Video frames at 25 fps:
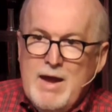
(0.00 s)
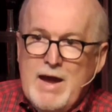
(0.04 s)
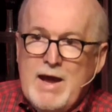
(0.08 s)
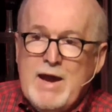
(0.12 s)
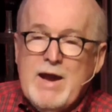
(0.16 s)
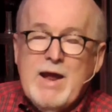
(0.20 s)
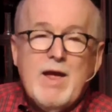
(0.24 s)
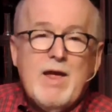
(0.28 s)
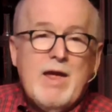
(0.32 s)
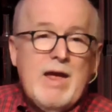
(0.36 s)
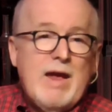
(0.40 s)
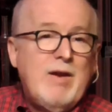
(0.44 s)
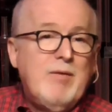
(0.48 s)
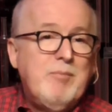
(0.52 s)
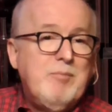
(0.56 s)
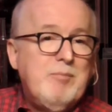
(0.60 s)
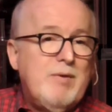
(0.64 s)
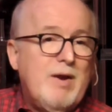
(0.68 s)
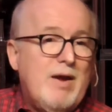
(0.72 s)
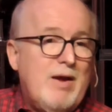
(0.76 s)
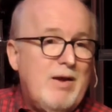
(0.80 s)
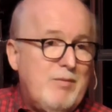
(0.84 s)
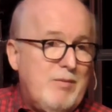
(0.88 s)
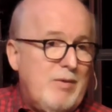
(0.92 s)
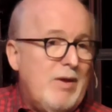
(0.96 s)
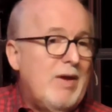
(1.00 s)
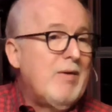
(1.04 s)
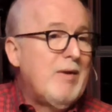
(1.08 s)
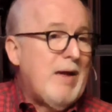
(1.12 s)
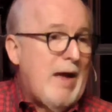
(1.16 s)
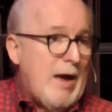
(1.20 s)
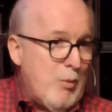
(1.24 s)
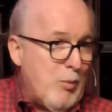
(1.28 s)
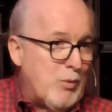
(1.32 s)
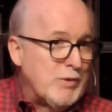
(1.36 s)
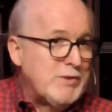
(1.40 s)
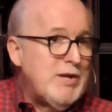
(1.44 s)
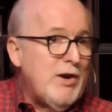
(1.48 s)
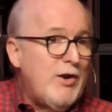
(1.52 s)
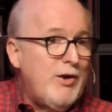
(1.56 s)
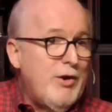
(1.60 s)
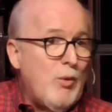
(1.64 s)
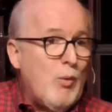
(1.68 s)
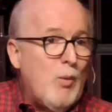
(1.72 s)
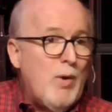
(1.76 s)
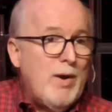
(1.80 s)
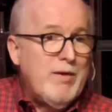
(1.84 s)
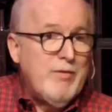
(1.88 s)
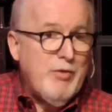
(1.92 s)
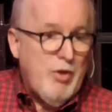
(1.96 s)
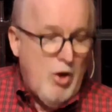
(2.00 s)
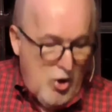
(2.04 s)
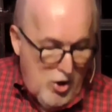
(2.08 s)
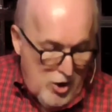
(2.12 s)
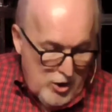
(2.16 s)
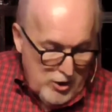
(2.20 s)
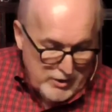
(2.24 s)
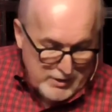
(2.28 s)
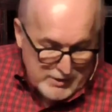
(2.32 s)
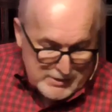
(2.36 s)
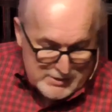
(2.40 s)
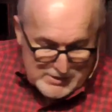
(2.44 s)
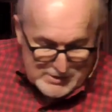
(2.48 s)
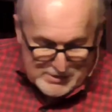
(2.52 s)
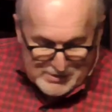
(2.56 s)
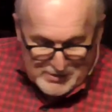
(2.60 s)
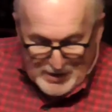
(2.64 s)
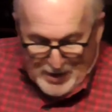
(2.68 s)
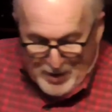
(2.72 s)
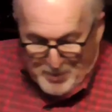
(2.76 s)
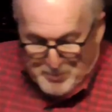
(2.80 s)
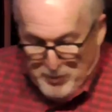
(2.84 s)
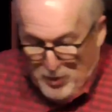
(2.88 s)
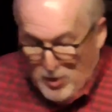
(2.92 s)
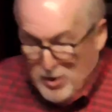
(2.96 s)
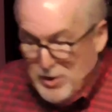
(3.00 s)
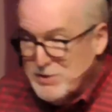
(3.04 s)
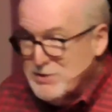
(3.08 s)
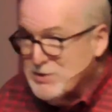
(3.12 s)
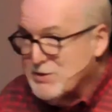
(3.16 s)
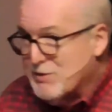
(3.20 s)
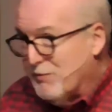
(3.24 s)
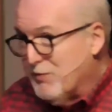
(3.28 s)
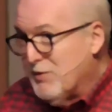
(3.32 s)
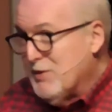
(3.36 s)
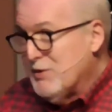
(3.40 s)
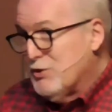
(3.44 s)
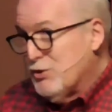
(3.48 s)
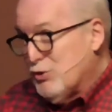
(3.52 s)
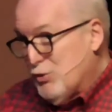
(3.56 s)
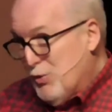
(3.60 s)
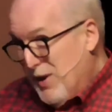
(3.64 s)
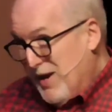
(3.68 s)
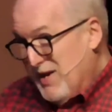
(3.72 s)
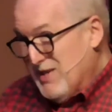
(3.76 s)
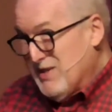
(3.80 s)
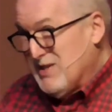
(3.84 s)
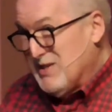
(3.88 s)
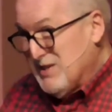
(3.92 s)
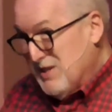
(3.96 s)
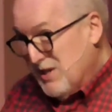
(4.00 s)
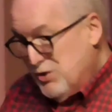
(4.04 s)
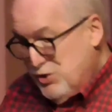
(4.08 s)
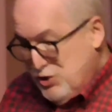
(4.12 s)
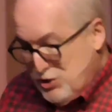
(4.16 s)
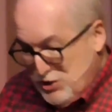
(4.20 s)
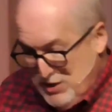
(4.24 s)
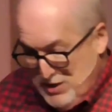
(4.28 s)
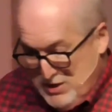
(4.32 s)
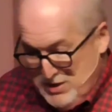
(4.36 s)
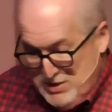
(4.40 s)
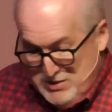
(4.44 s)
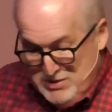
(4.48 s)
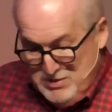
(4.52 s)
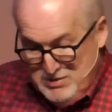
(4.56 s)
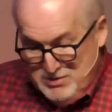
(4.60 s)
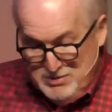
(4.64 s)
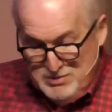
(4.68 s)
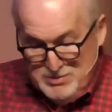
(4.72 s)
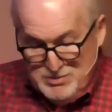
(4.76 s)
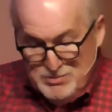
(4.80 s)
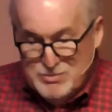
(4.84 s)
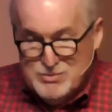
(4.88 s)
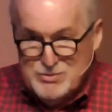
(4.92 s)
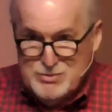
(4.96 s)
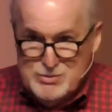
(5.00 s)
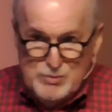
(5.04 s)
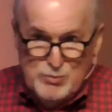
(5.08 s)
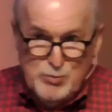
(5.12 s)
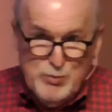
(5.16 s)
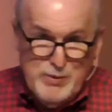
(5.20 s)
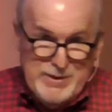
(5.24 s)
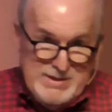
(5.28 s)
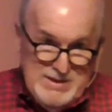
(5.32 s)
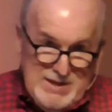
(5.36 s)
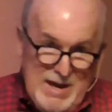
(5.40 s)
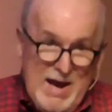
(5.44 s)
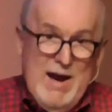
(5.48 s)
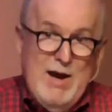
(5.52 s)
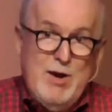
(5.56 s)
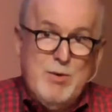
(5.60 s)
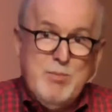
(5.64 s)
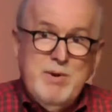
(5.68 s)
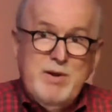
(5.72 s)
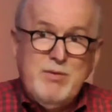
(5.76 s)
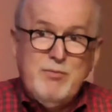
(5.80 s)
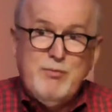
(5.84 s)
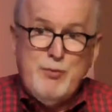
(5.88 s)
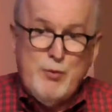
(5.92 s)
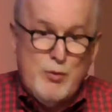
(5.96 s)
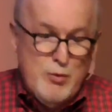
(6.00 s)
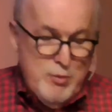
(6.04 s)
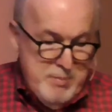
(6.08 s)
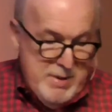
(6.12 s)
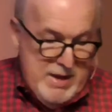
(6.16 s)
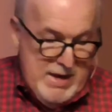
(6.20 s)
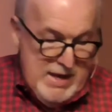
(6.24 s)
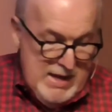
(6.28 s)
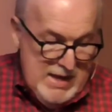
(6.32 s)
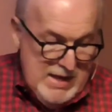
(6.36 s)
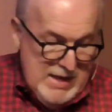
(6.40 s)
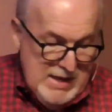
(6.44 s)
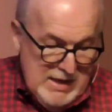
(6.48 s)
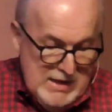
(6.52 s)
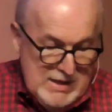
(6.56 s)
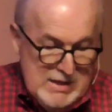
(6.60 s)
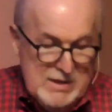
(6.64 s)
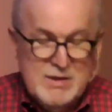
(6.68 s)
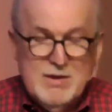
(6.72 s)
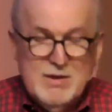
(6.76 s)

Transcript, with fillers: And I will tell you, one of the hardest parts of this transition to retirement for me